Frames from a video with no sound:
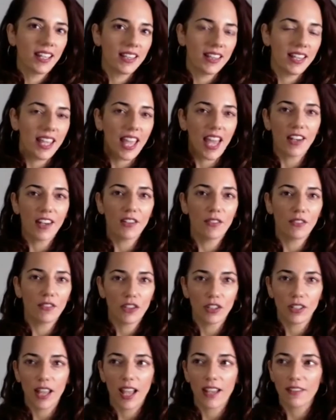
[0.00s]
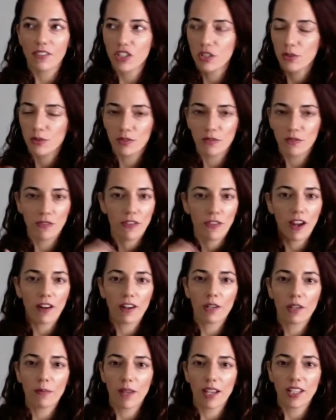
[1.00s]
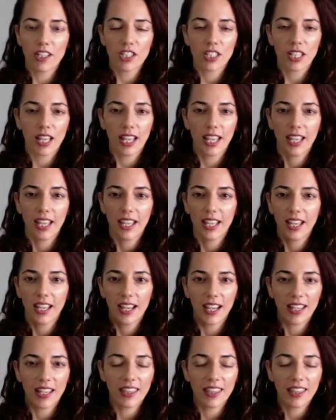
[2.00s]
the end of her life she was very much like uh,